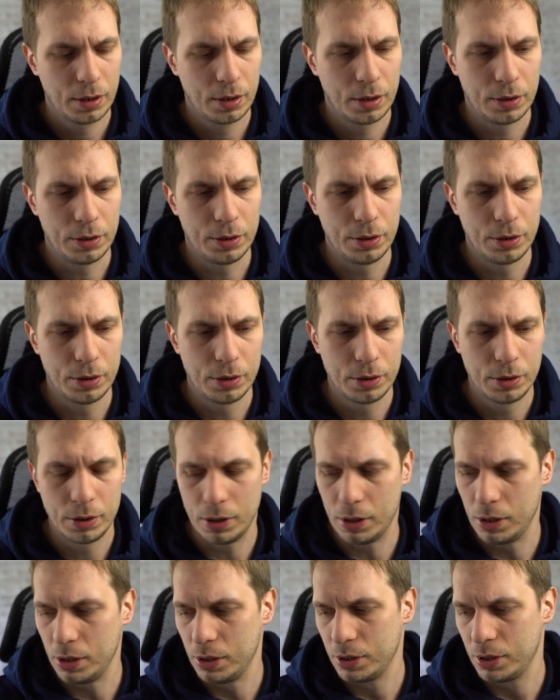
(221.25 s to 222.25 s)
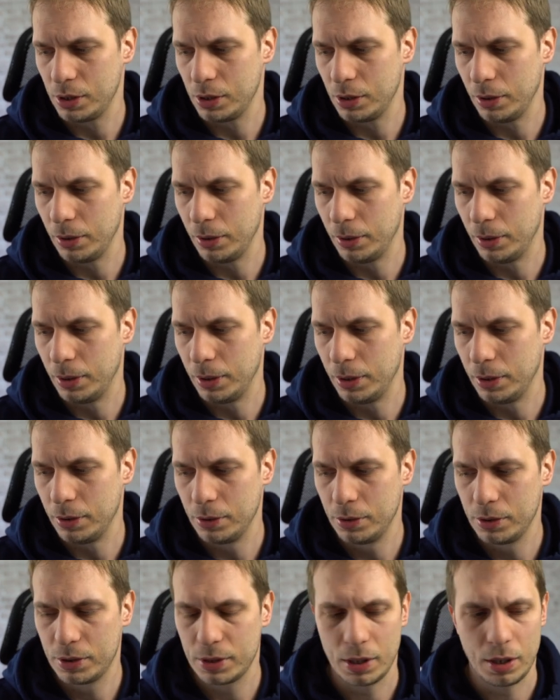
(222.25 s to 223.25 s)
U is the
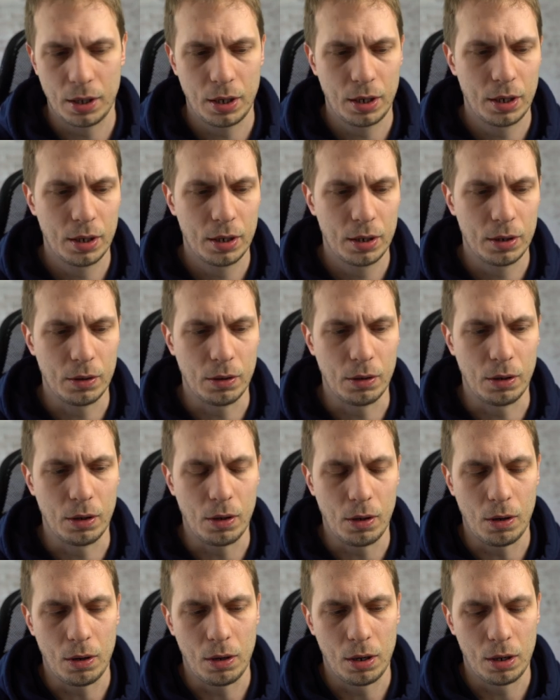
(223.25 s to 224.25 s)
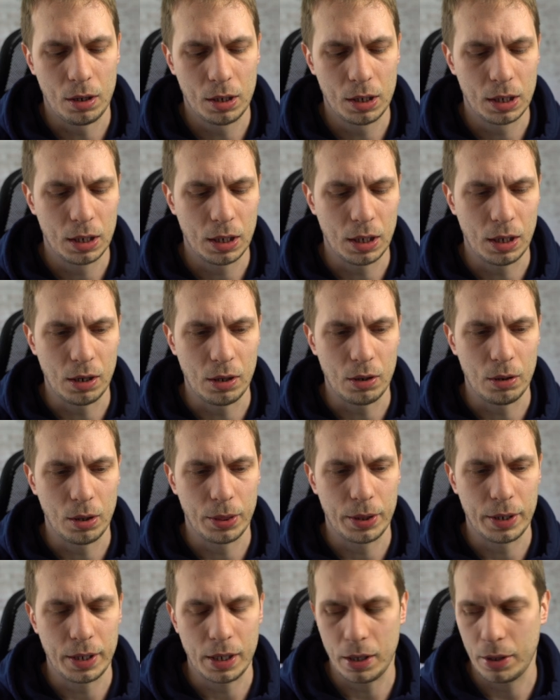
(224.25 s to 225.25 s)
user, or all are all
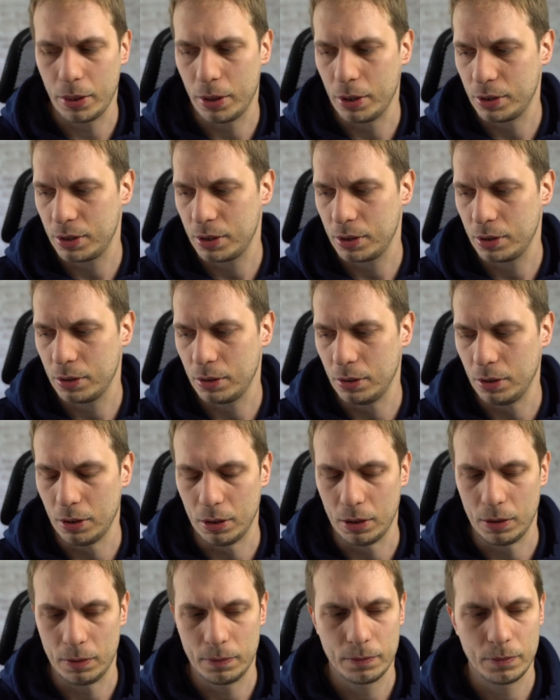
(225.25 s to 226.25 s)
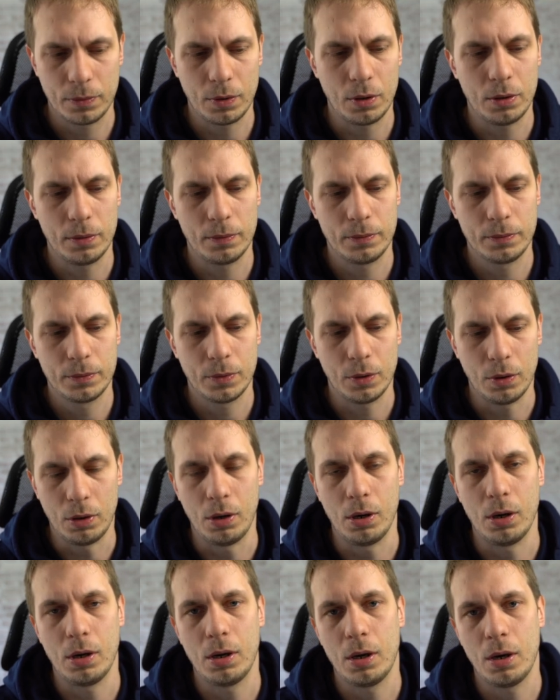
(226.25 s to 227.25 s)
the others,
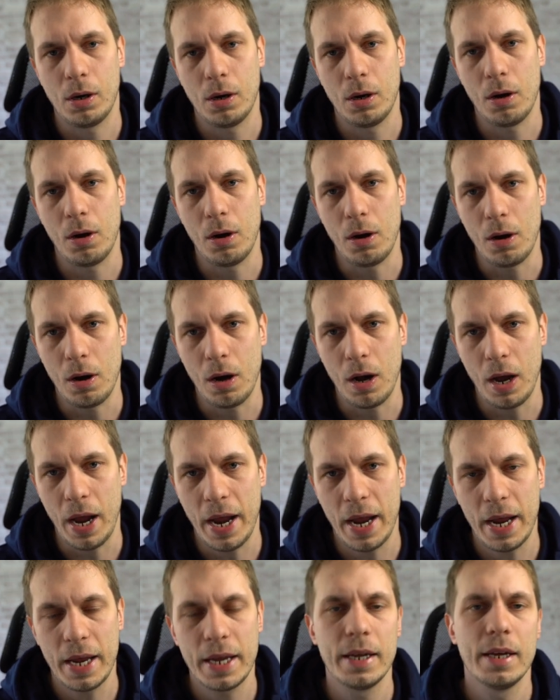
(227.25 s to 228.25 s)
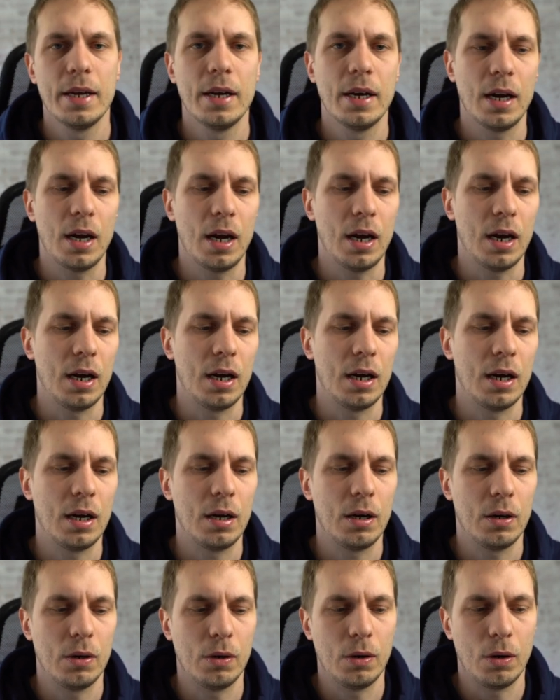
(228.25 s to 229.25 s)
or A
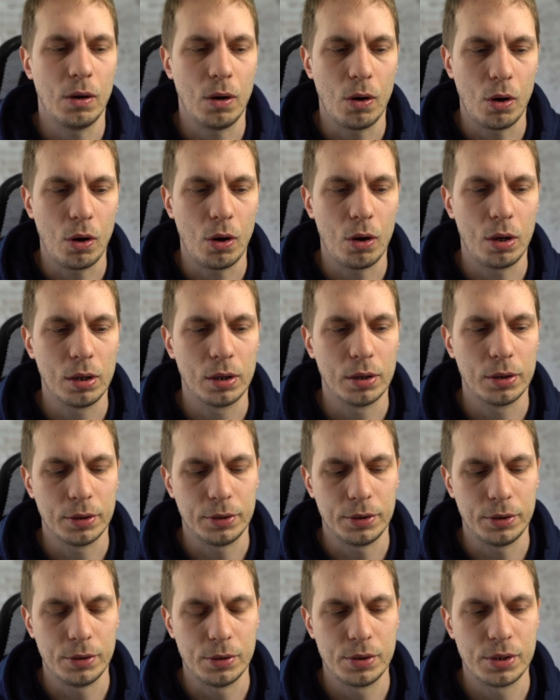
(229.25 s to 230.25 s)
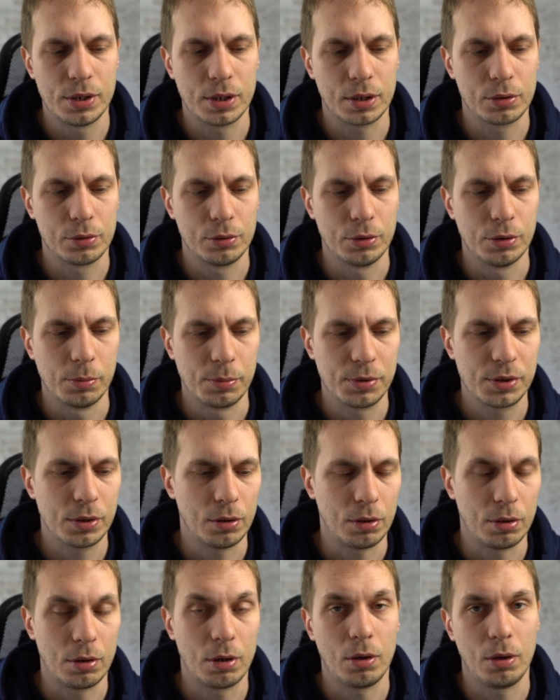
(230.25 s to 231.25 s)
are all user groups
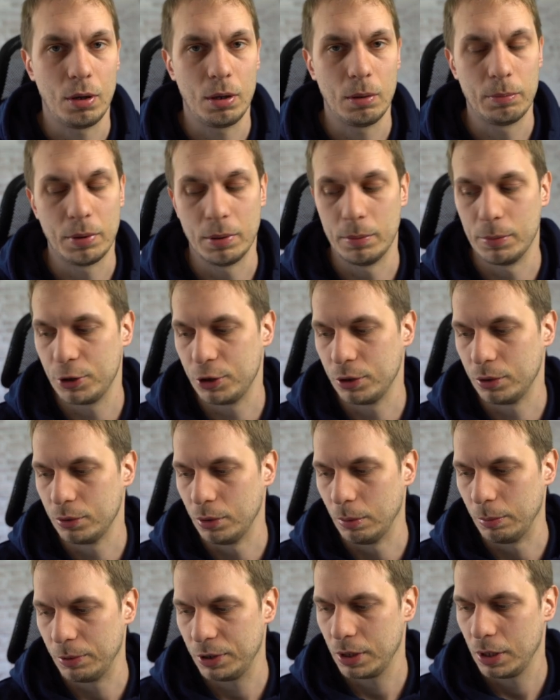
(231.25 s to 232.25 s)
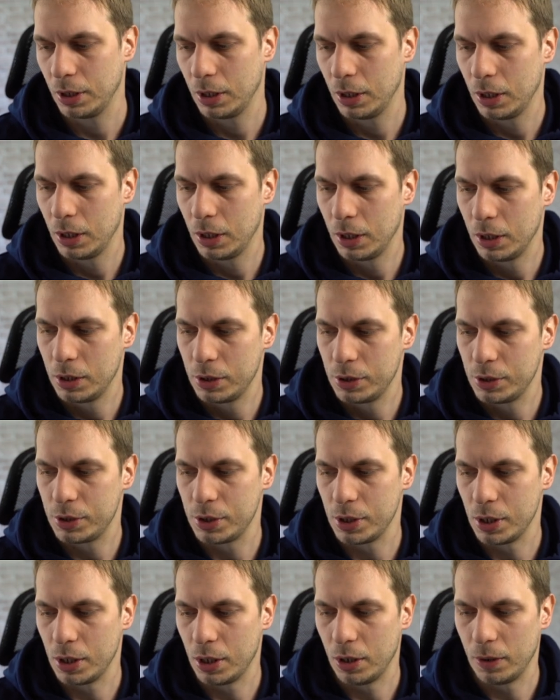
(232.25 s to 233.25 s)
or all permission groups.
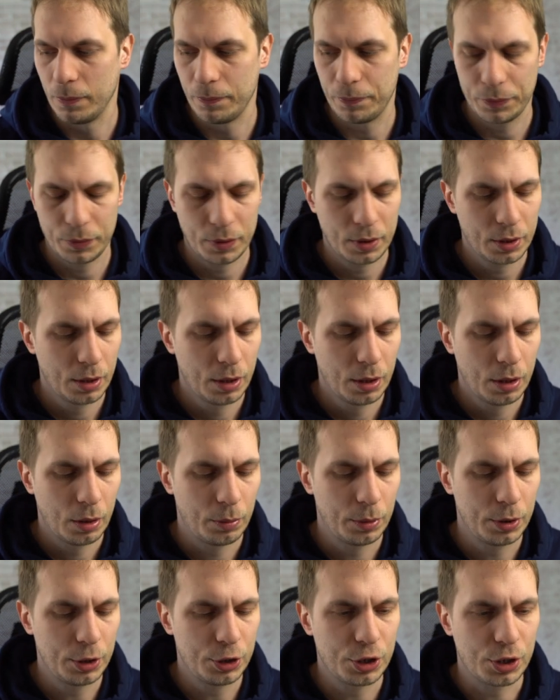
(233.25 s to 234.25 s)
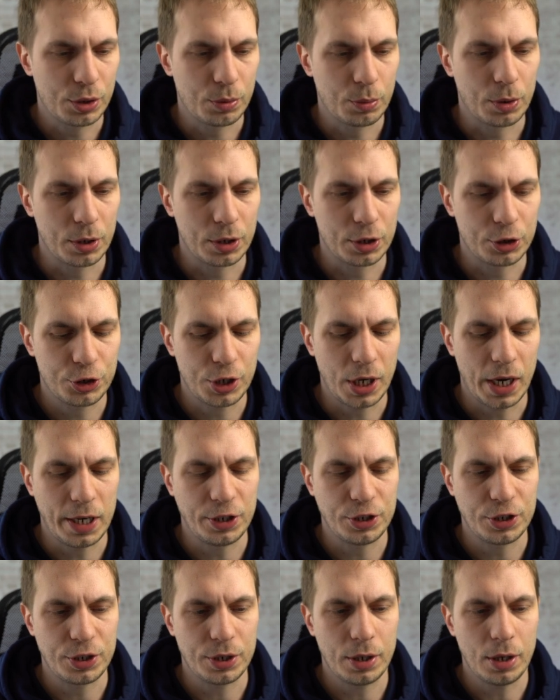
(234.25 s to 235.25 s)
So we just want to
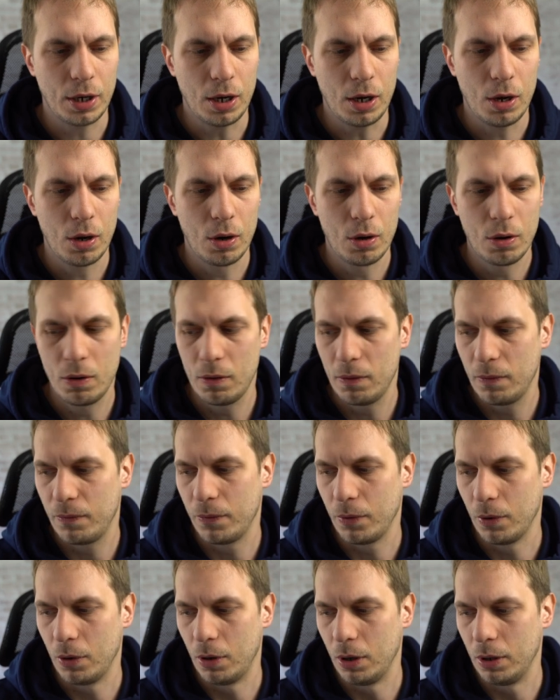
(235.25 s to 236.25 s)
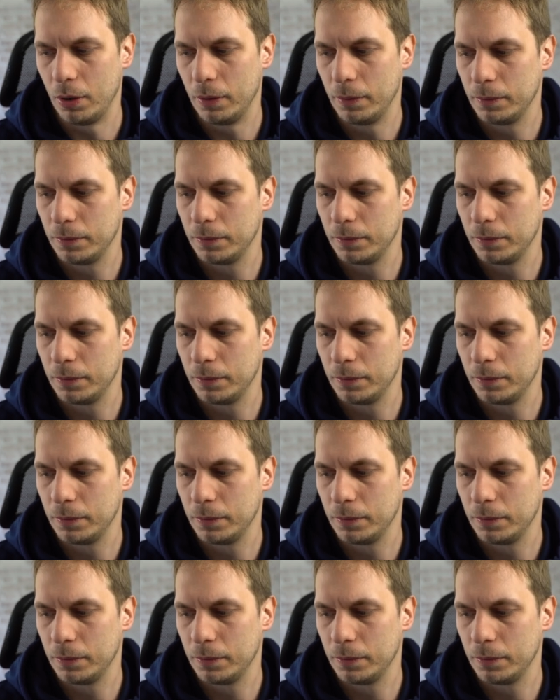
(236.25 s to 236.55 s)
change O for